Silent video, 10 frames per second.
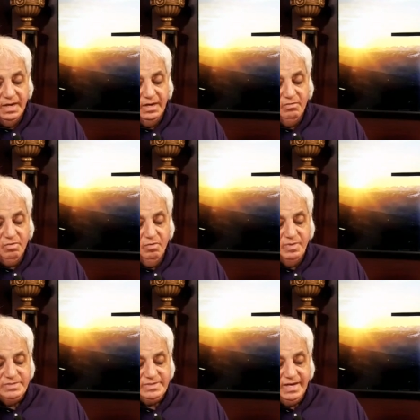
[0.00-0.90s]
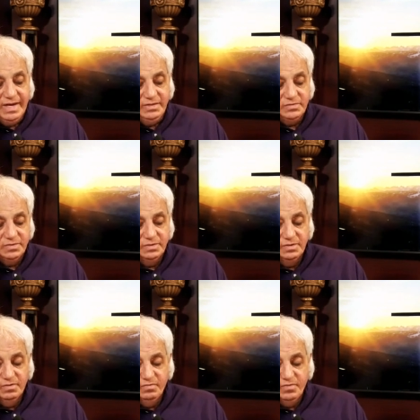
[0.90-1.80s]
In Romans 8,
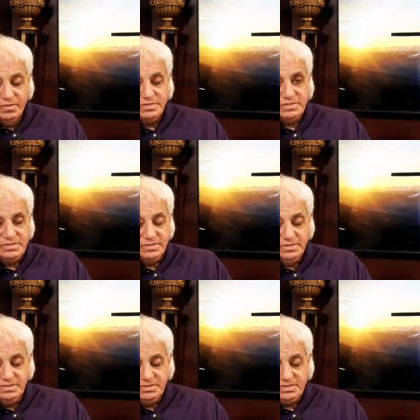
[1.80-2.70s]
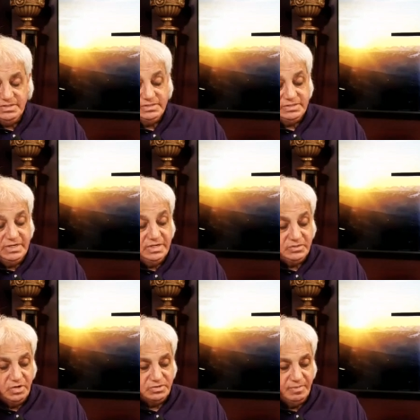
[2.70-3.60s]
verse 16,
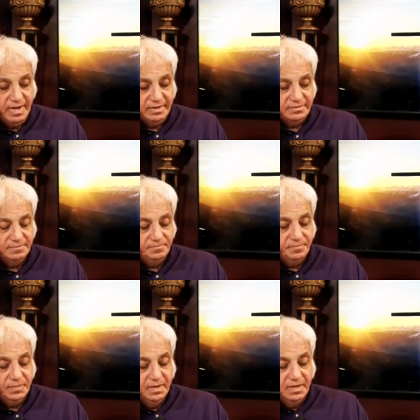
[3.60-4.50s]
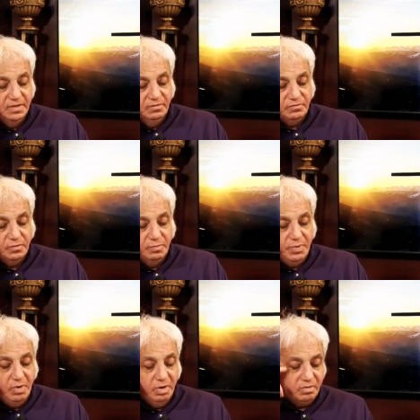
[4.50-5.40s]
it talks about it. So
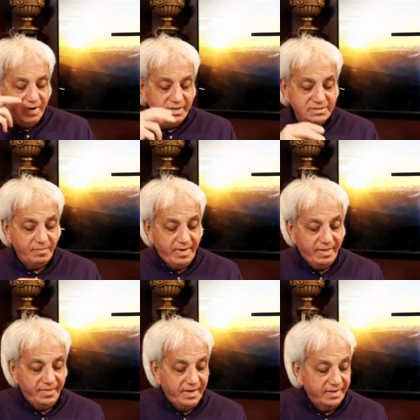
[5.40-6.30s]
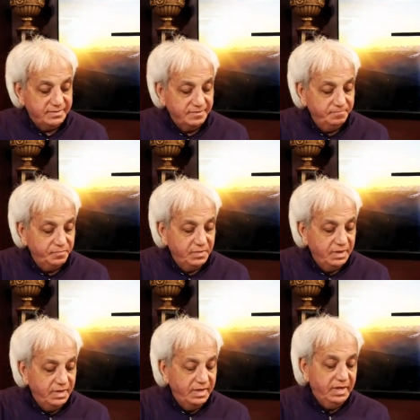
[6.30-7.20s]
Paul writes about that
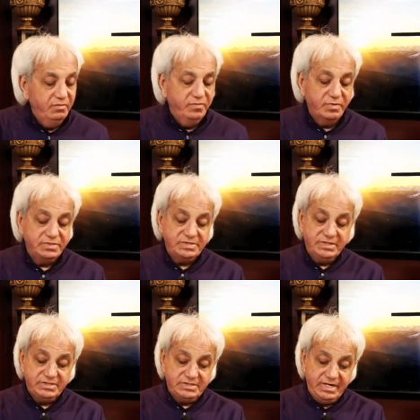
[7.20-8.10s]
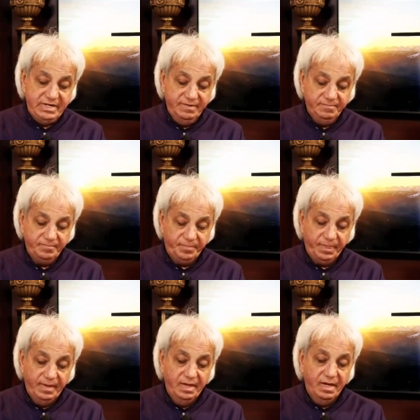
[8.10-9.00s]
in verse 16
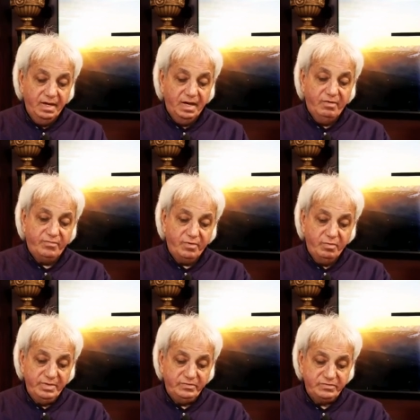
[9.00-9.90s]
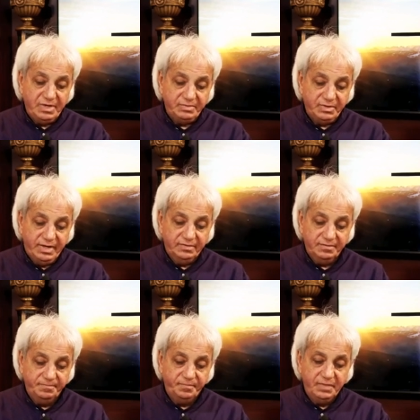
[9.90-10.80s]
of Romans chapter 8.
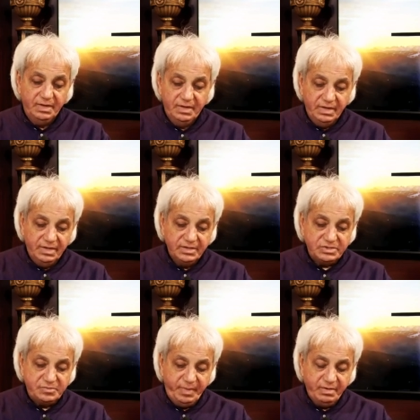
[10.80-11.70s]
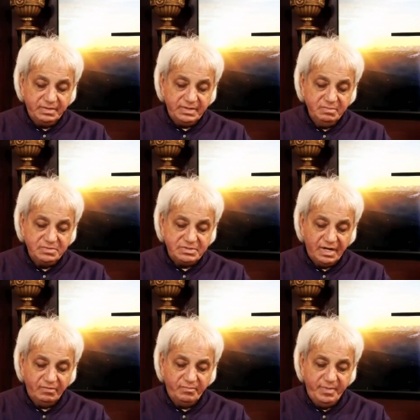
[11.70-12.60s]
The Spirit
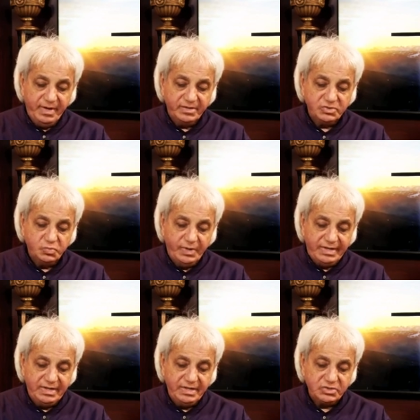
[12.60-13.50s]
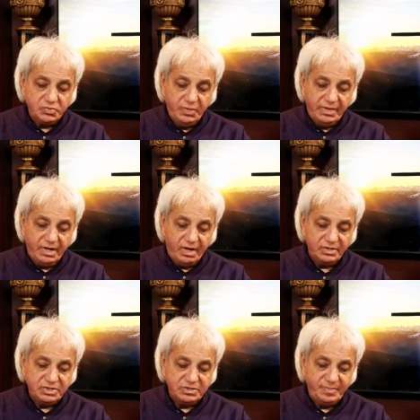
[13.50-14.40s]
Himself bears witness with
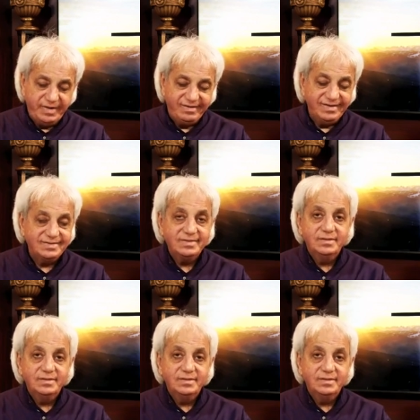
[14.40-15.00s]
our spirit.